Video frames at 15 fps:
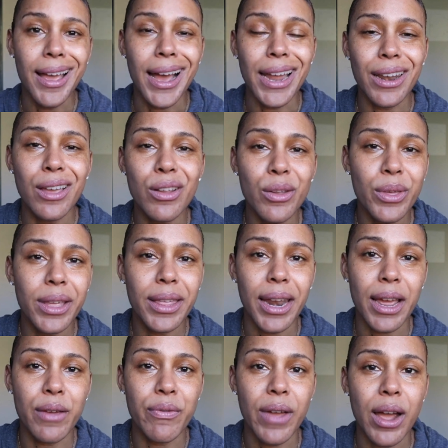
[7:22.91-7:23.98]
Another thing that
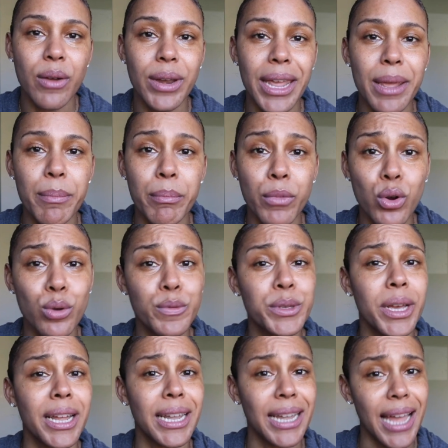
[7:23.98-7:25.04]
I found, it moves
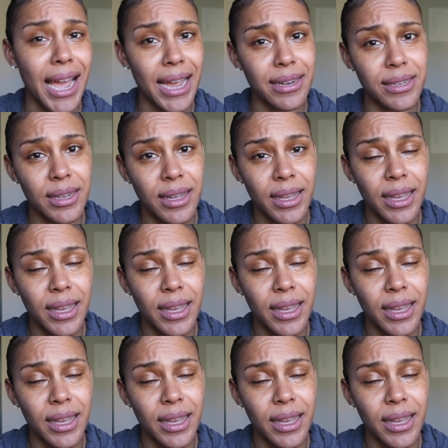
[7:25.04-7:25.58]
a lot.